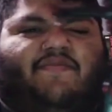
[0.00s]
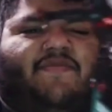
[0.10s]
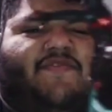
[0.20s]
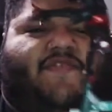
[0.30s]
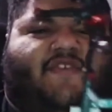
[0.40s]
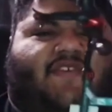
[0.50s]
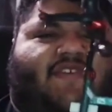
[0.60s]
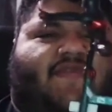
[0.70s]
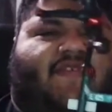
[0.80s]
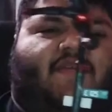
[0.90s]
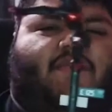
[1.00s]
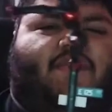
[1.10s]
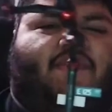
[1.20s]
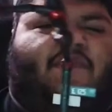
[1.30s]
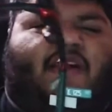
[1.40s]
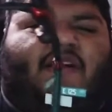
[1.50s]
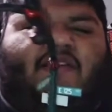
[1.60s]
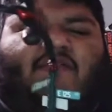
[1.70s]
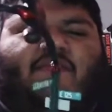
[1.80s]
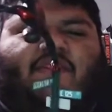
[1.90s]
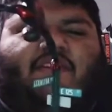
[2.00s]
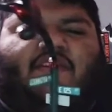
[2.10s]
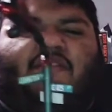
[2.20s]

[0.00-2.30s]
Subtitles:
So let's see if I can pull it back a little bit.